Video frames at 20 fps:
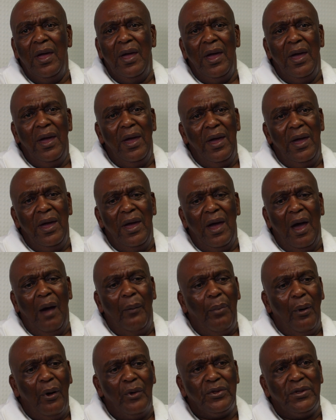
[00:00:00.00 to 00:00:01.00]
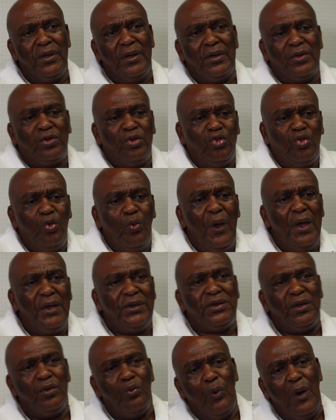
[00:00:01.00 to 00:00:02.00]
about the
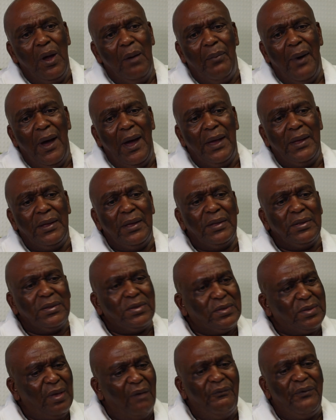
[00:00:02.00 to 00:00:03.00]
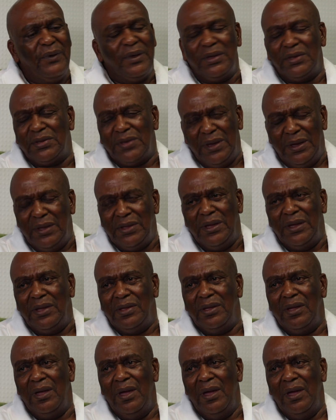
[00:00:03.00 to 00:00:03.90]
situation whereby something is hidden,